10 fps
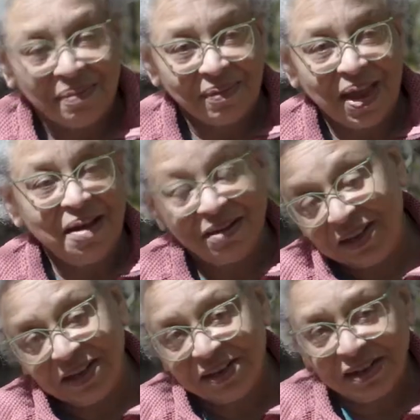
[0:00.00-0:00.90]
Hard
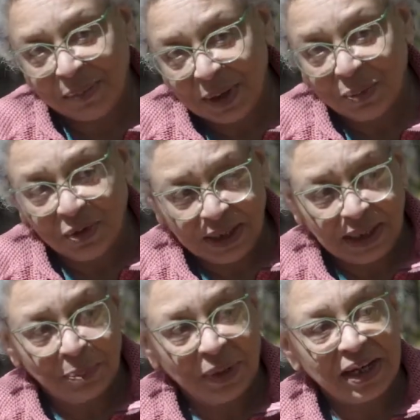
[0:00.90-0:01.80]
thing to sum up
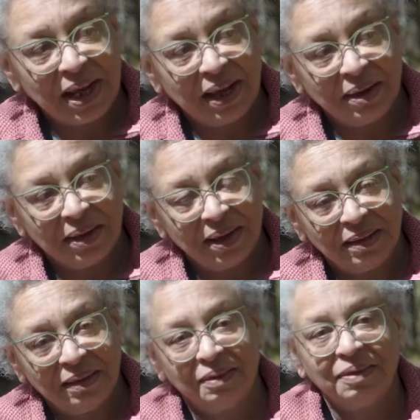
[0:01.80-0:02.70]
really, but
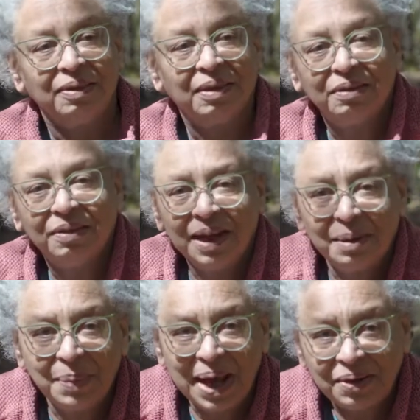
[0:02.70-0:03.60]
the thing
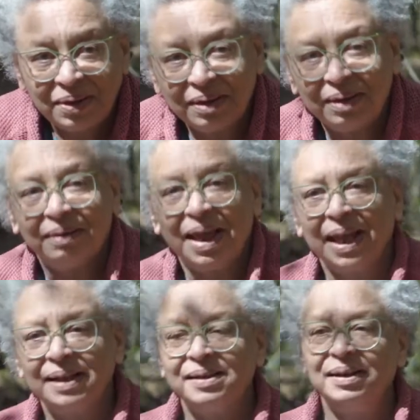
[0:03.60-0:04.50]
about
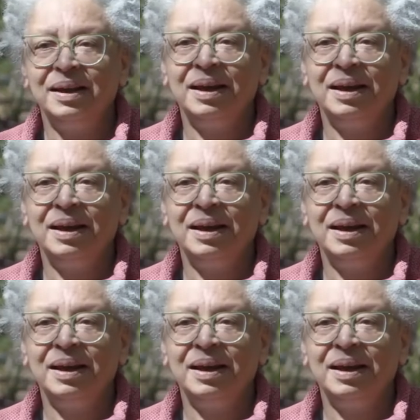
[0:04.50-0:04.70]
that